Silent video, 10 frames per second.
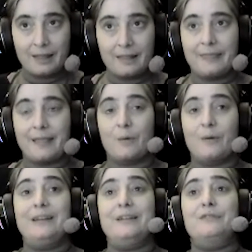Now
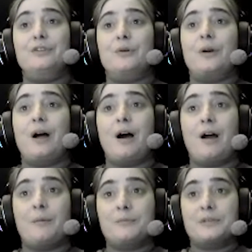lift your
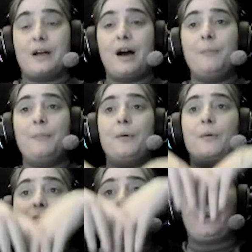arms up
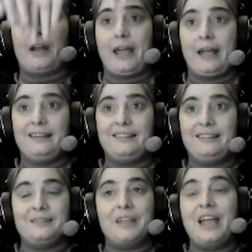overhead.
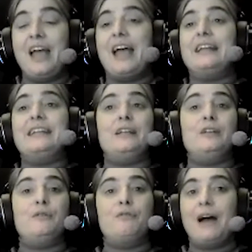And can
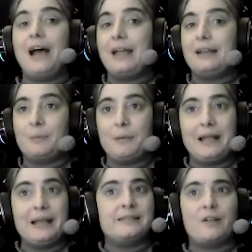you find a
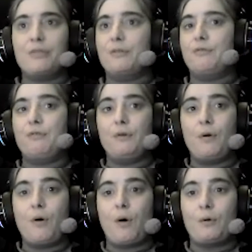place on the
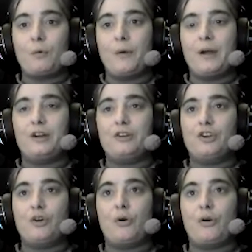floor where
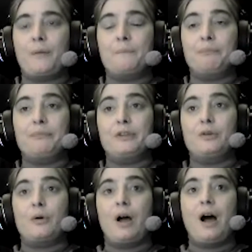your
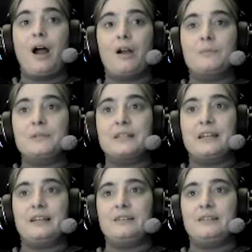arms
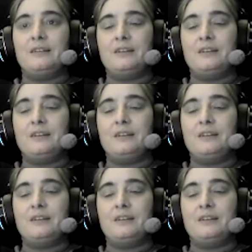can